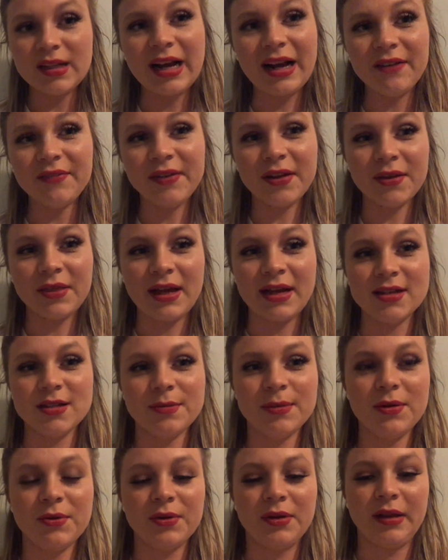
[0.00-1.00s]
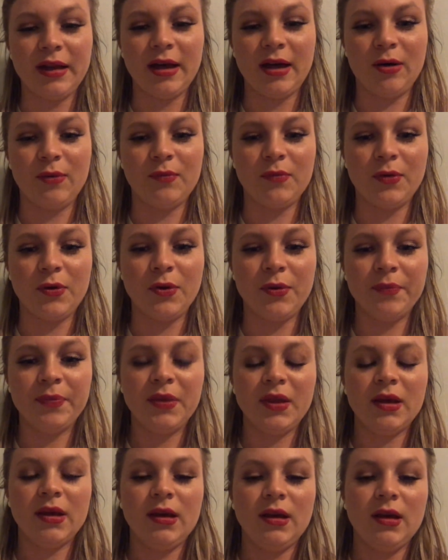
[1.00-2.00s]
I found that to be really helpful.
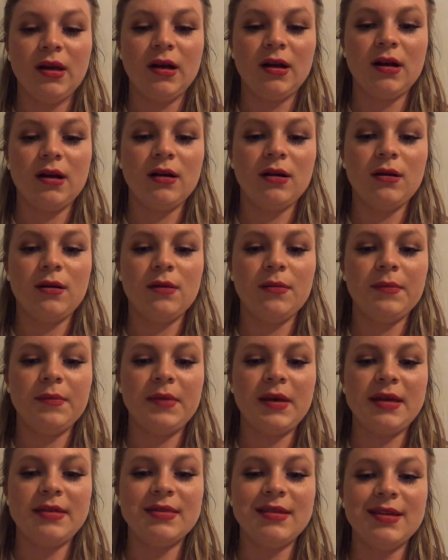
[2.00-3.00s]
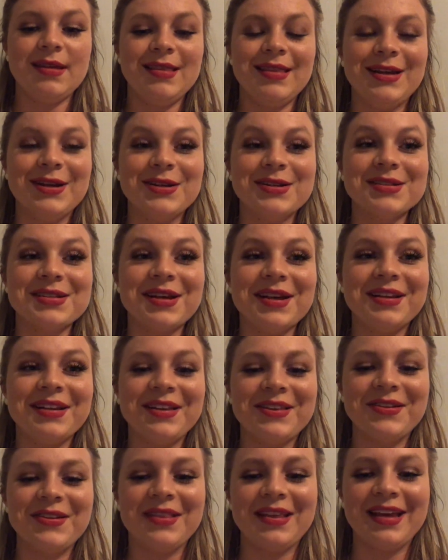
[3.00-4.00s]
And then there's
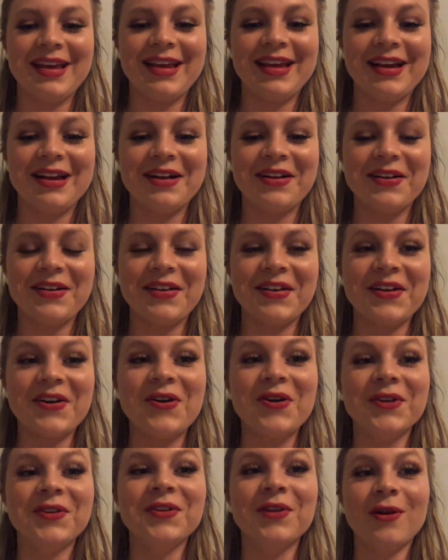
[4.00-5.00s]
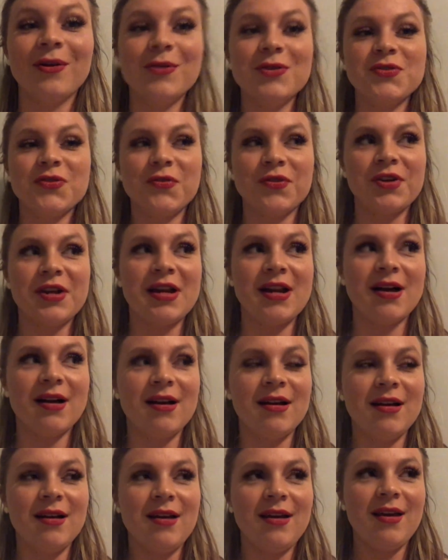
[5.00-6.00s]
another thing called Nose Frida,